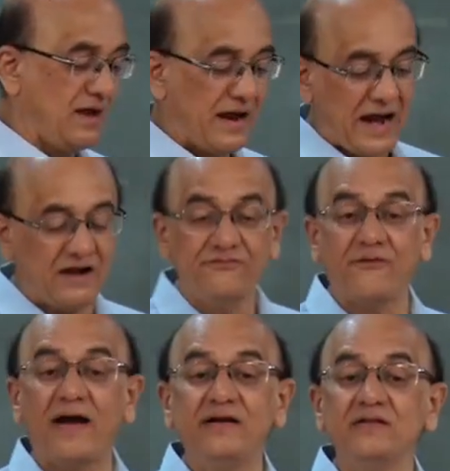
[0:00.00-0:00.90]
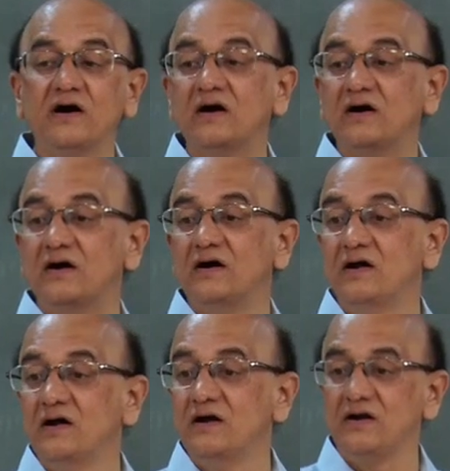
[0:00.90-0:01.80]
and find the
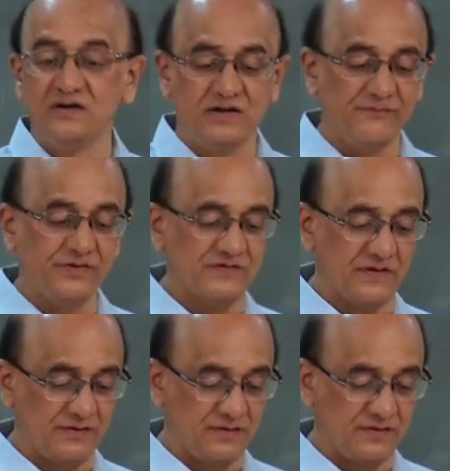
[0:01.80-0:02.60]
division